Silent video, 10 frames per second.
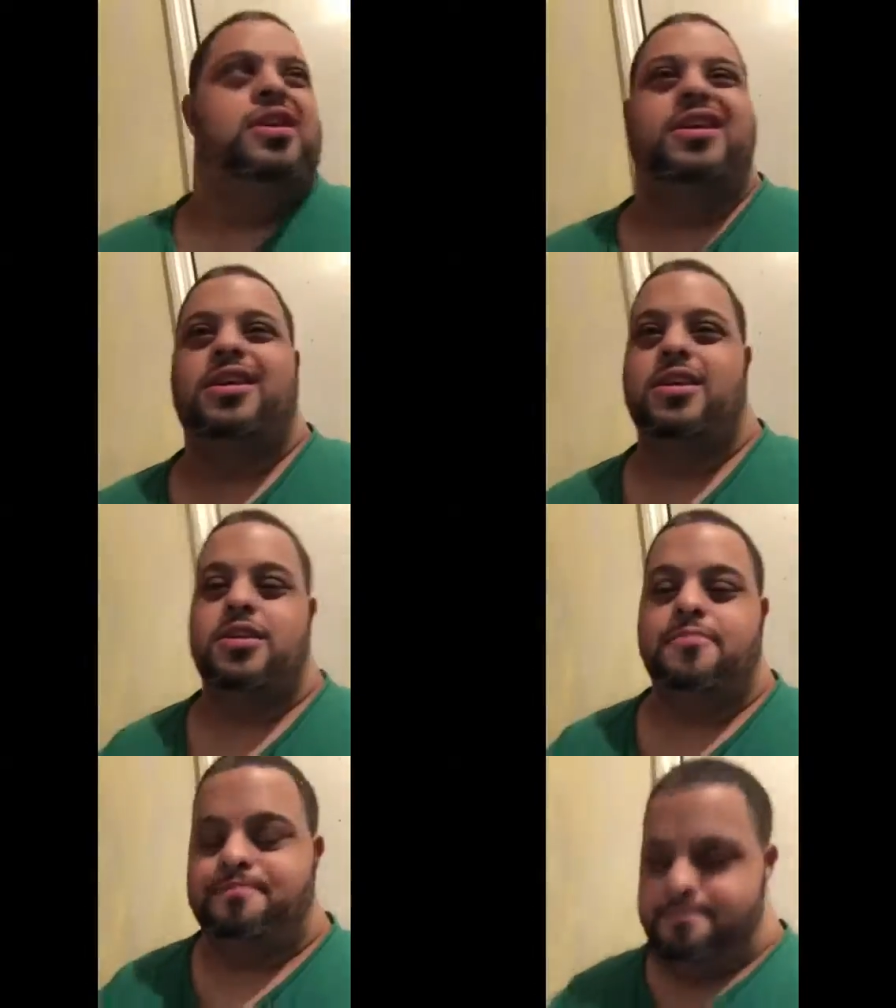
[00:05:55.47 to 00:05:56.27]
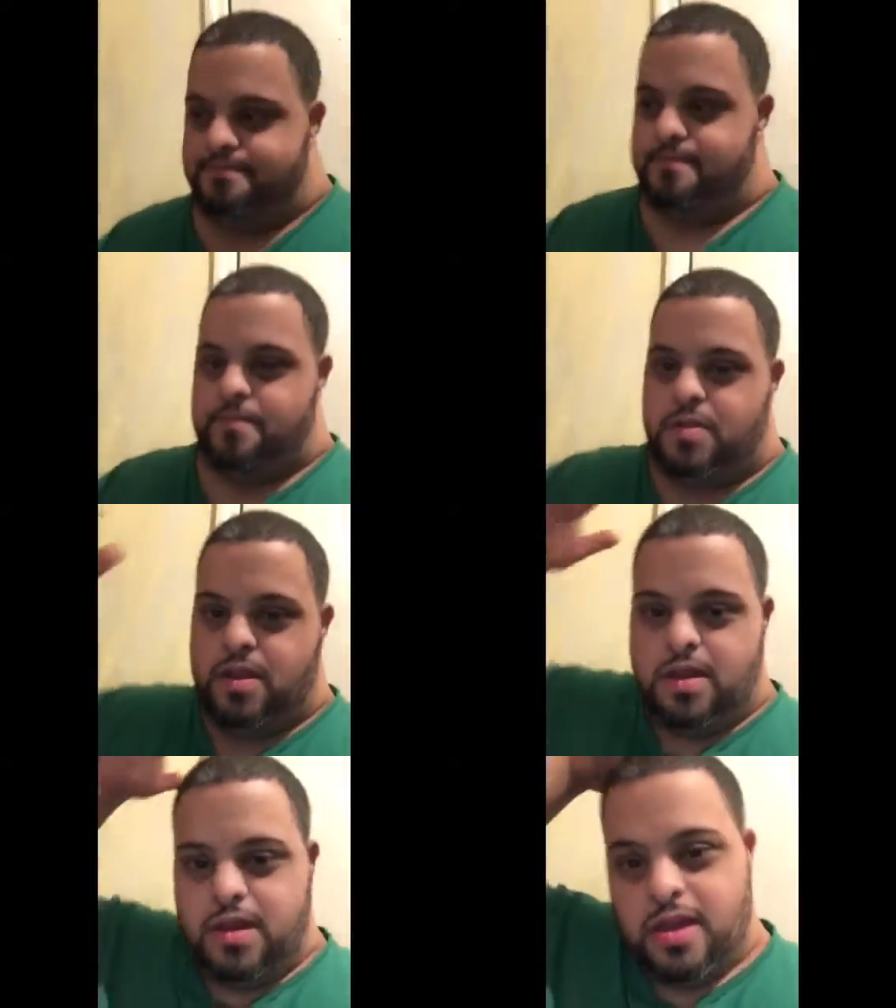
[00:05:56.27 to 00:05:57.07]
And
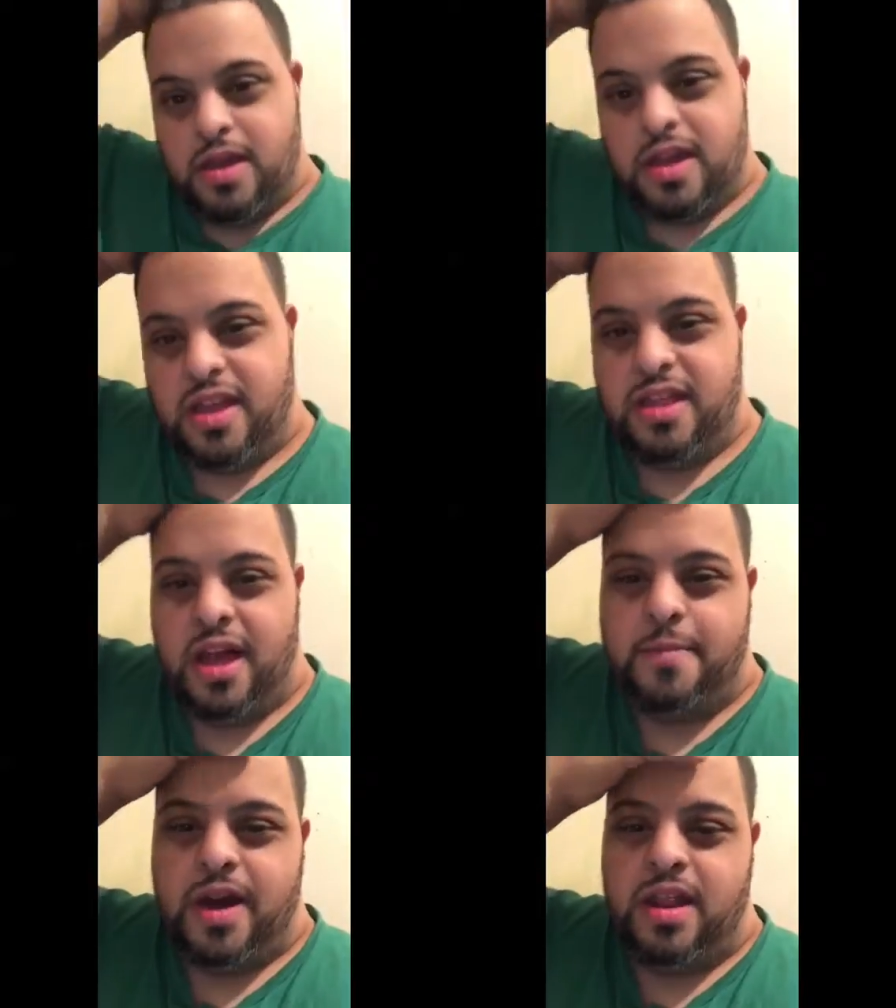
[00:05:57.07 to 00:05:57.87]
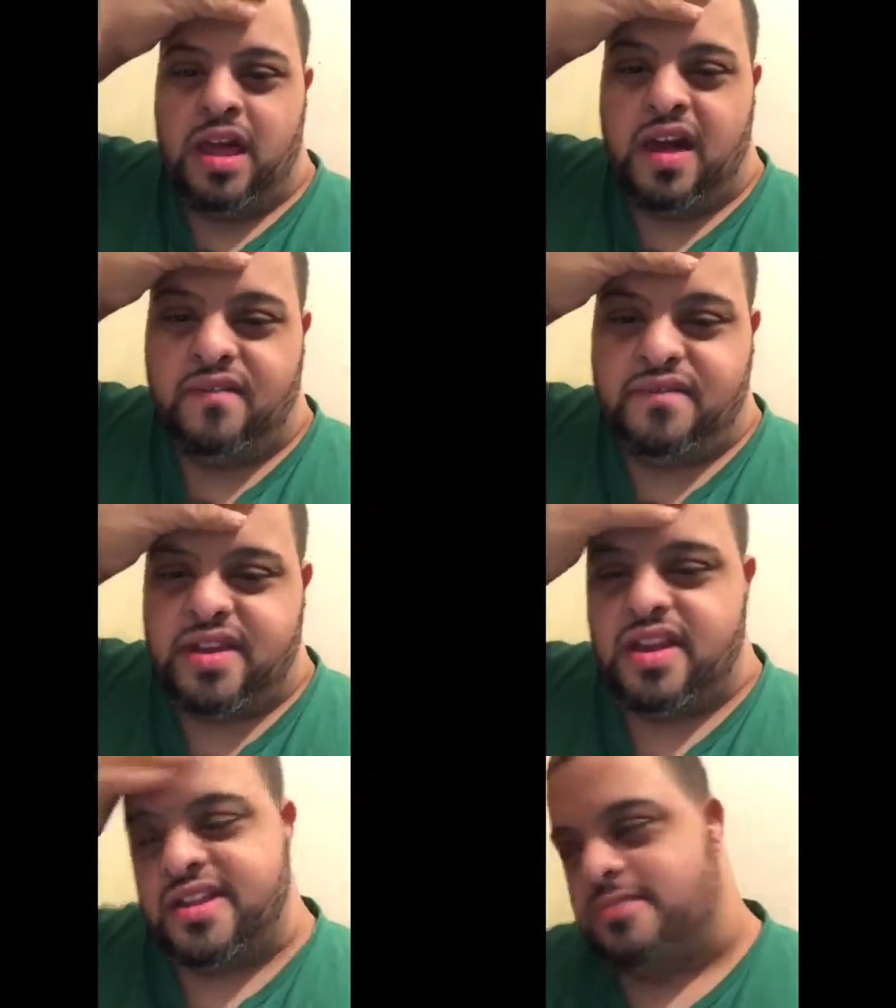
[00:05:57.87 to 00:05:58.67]
I might have
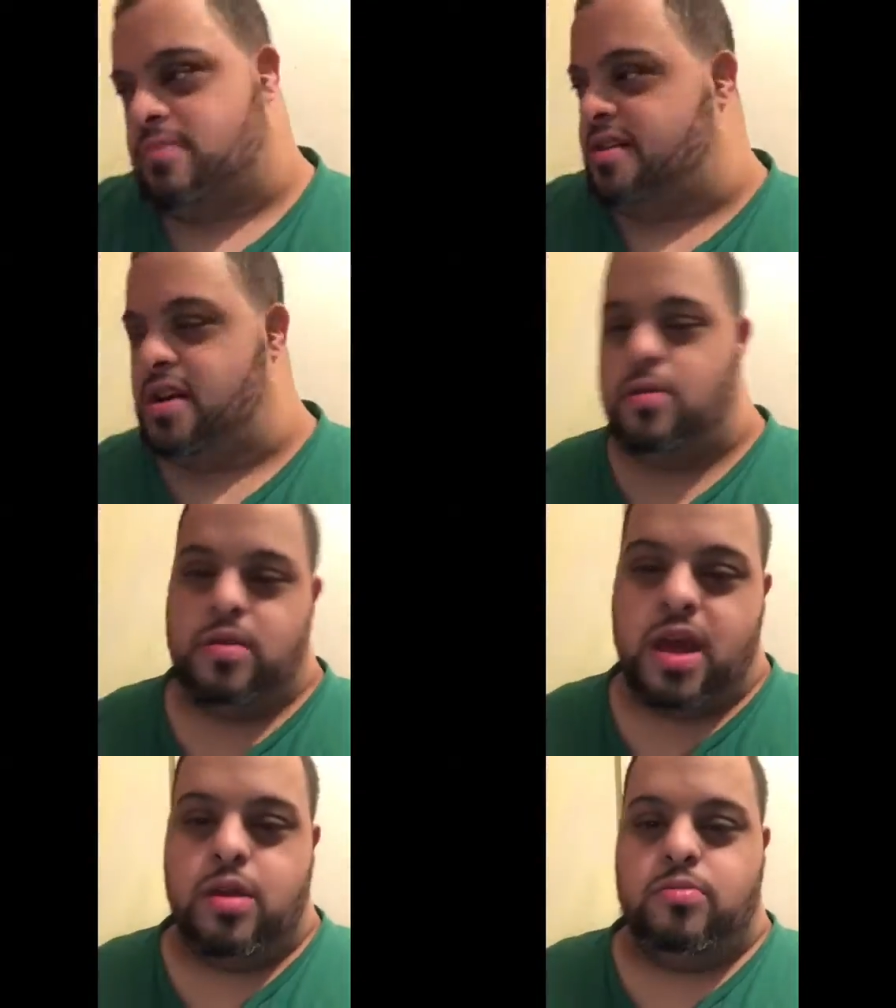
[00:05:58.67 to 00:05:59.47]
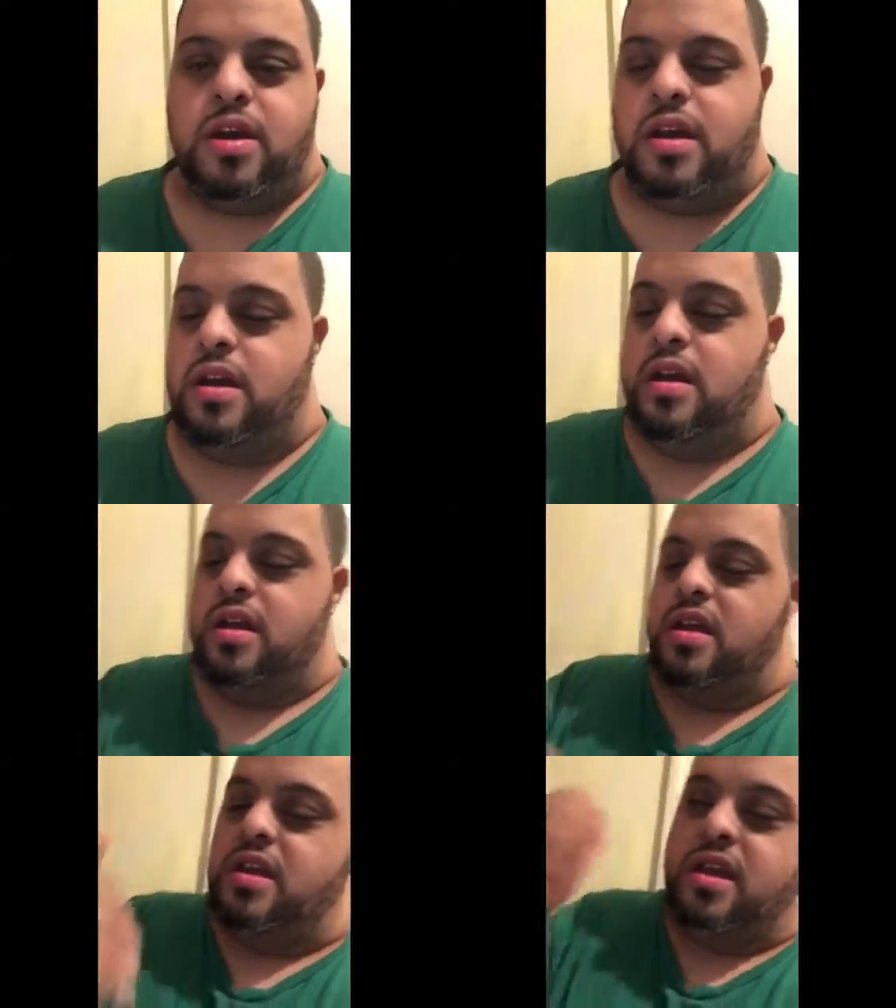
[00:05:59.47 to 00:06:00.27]
kids right now, Elwa.
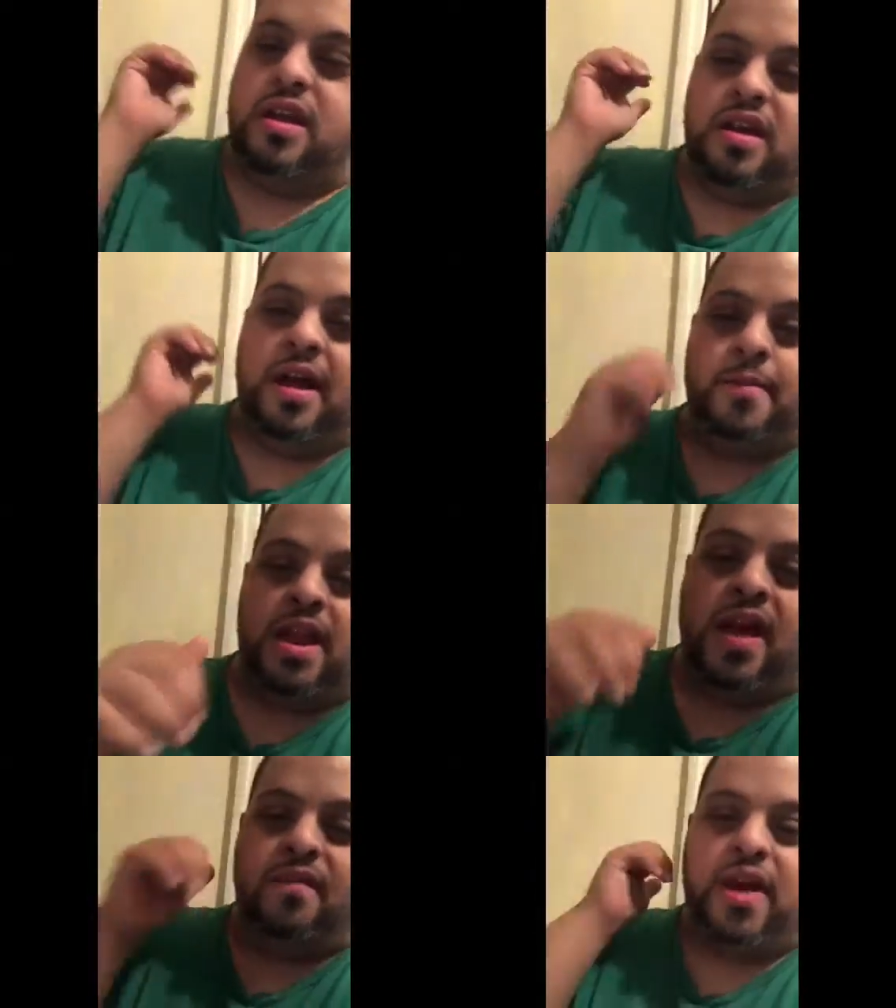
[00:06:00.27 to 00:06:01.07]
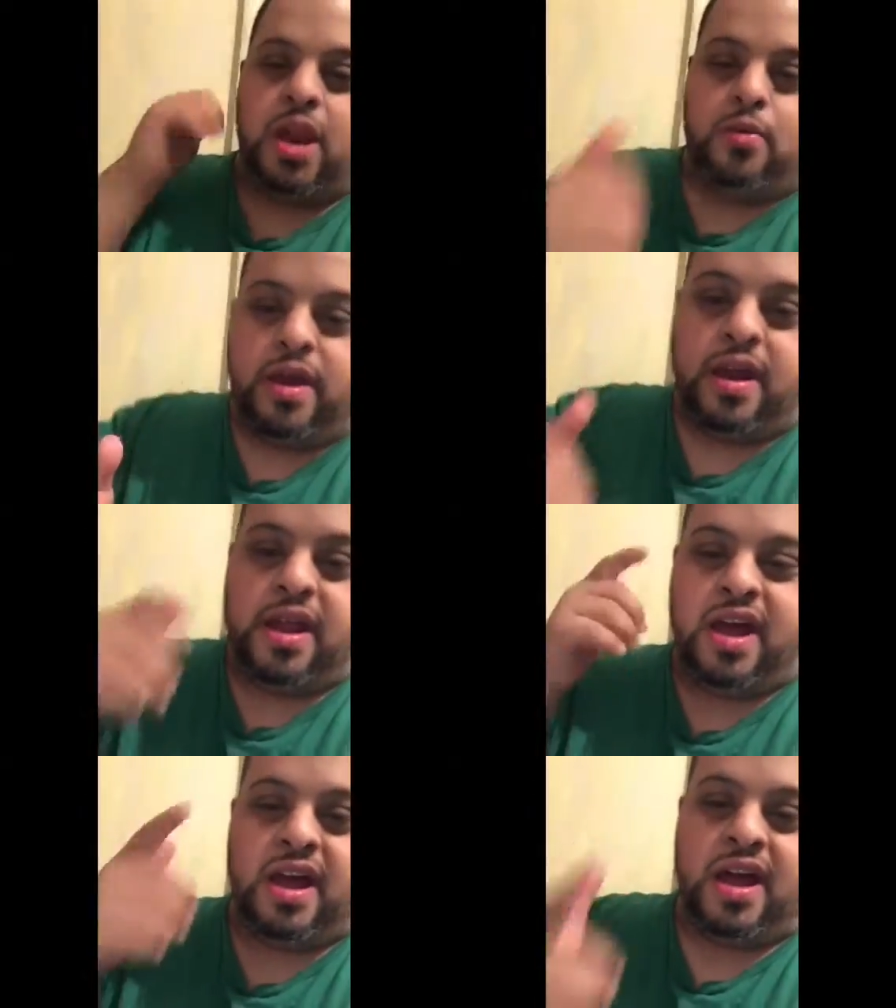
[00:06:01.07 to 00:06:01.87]
I might have Elwa and